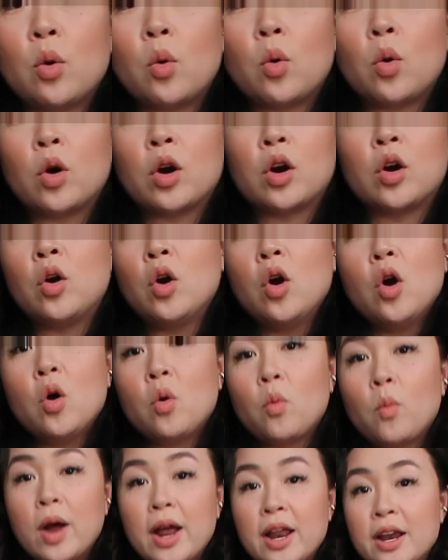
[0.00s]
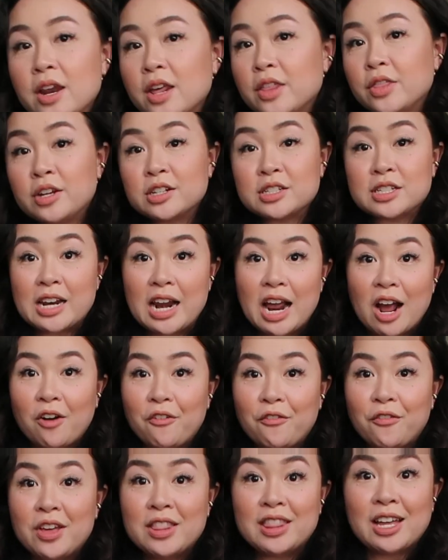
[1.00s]
or when there's an
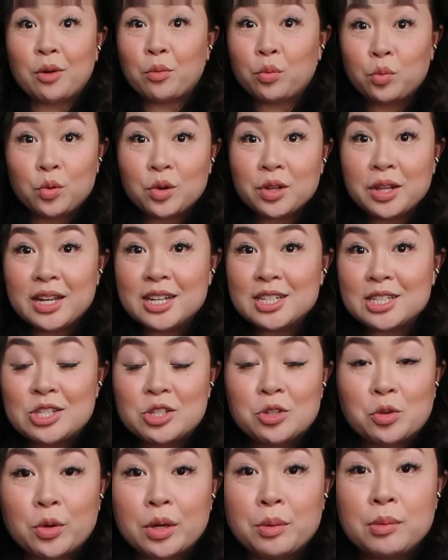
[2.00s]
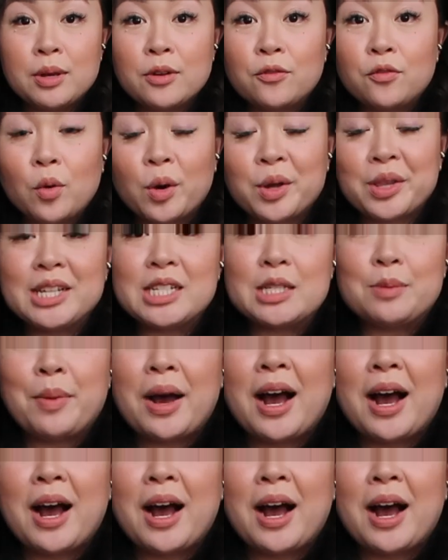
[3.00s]
outfit that really is screaming for this